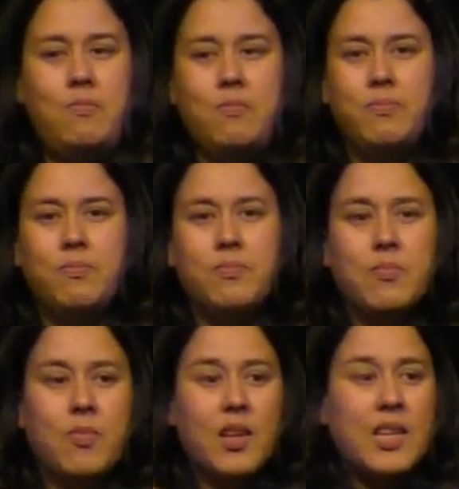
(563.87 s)
It gives us
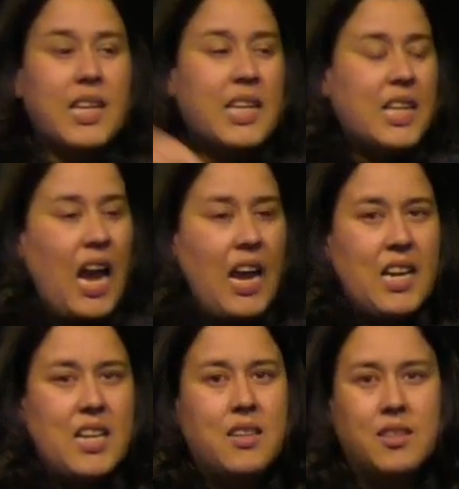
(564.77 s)
the nutrients
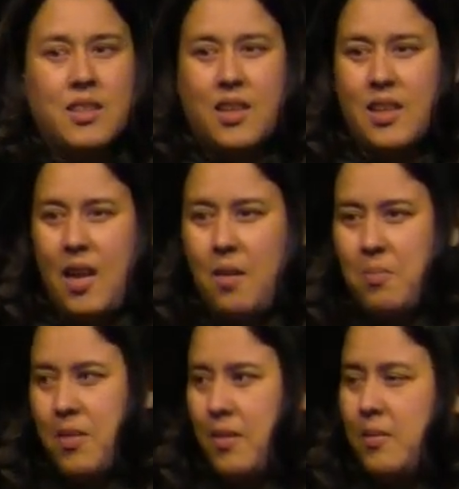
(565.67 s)
we need
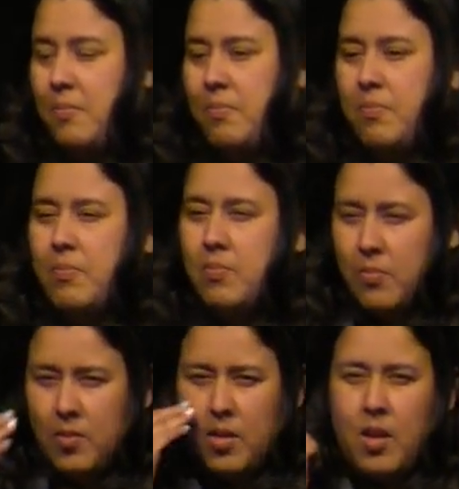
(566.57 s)
today or grow
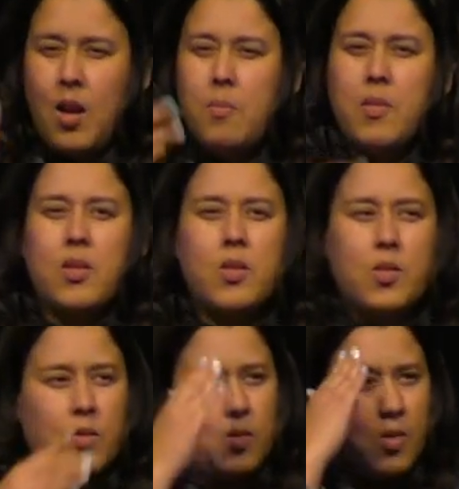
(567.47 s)
every day.
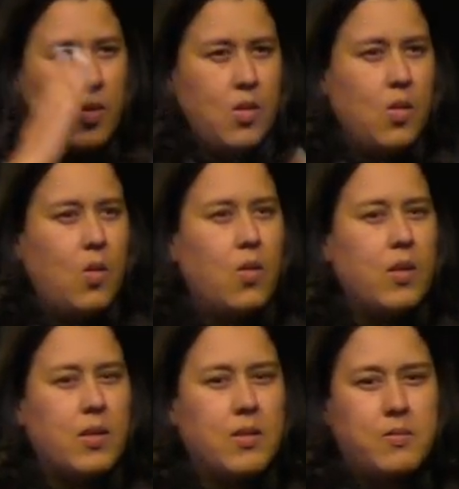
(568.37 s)
In Jesus' name we
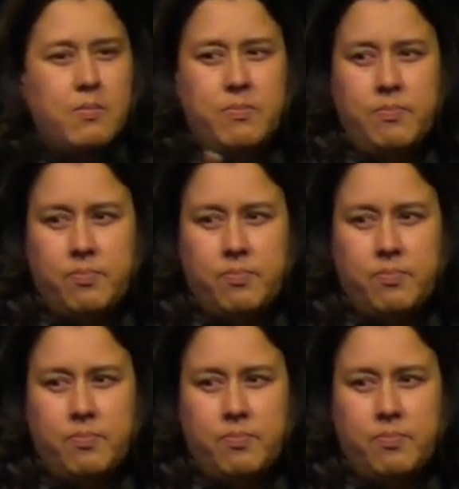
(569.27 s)
pray, amen.